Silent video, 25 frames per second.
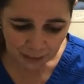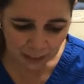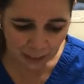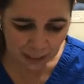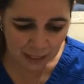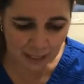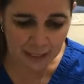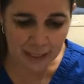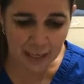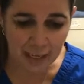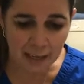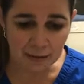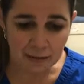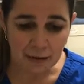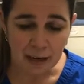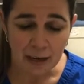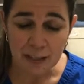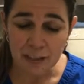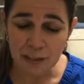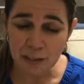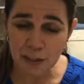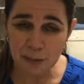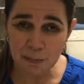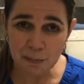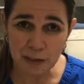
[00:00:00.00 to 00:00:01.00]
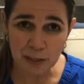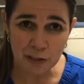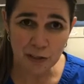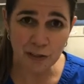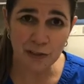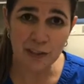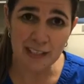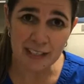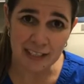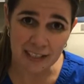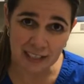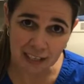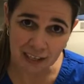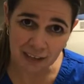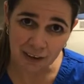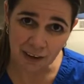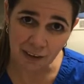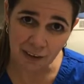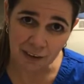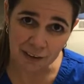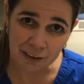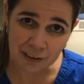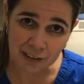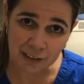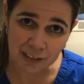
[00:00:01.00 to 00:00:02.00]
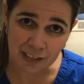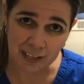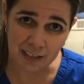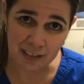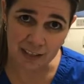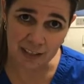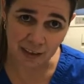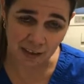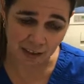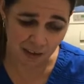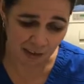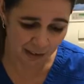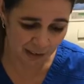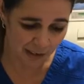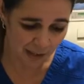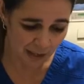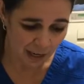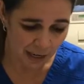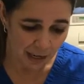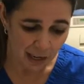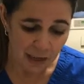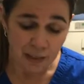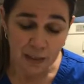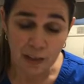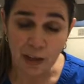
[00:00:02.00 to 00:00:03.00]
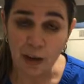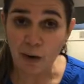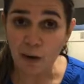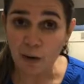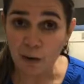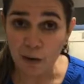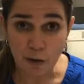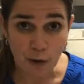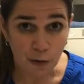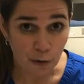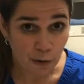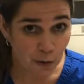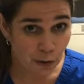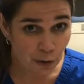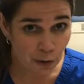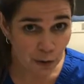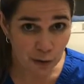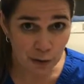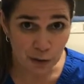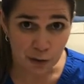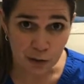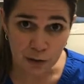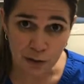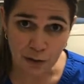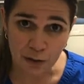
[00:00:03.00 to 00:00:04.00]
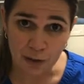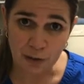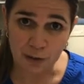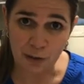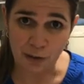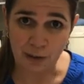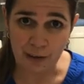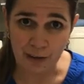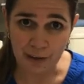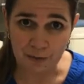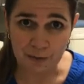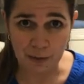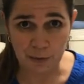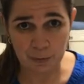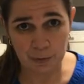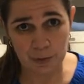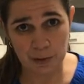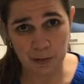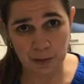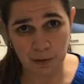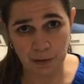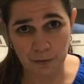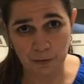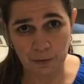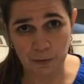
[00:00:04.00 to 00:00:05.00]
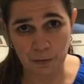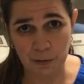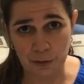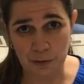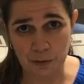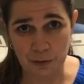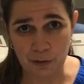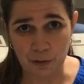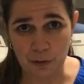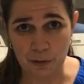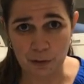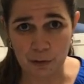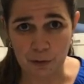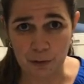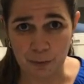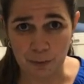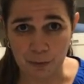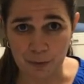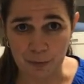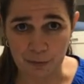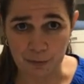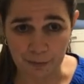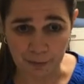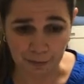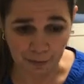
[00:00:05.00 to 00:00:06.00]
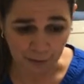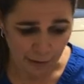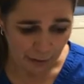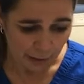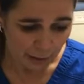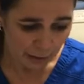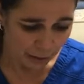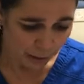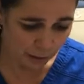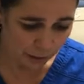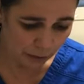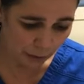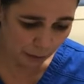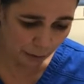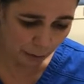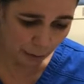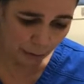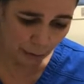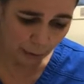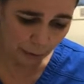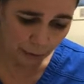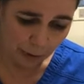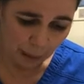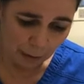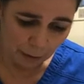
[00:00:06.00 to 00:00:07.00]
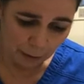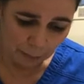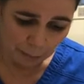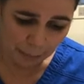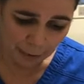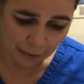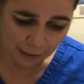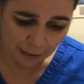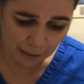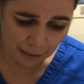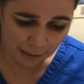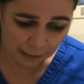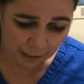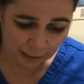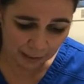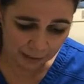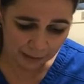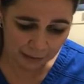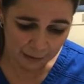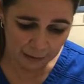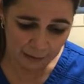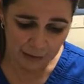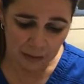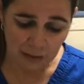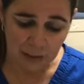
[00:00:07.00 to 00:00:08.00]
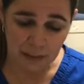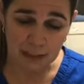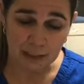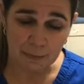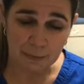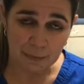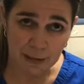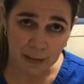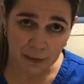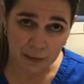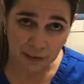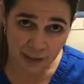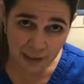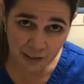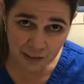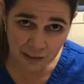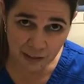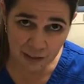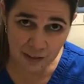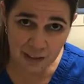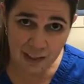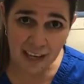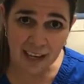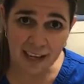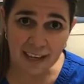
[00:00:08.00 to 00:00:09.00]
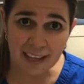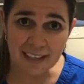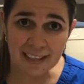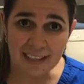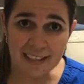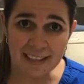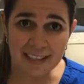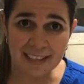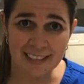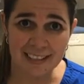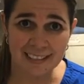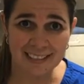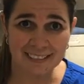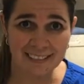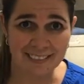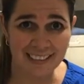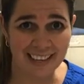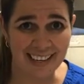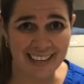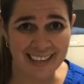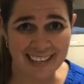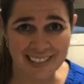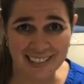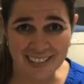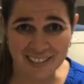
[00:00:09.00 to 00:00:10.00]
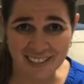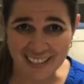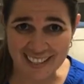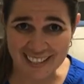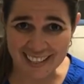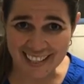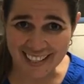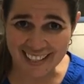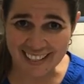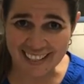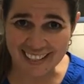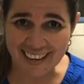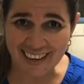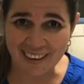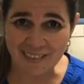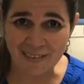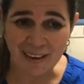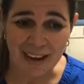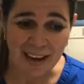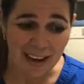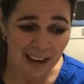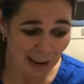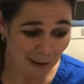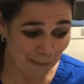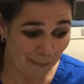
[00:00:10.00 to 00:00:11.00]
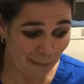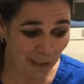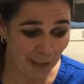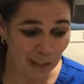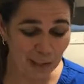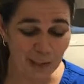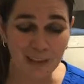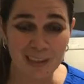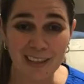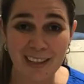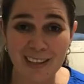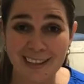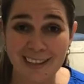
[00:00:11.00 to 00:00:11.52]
Again, just make sure this e-collar stays on. There are no sutures, so you don't have to return for a suture removal. But again, just limit your exercise. Can't stress that enough, and make sure that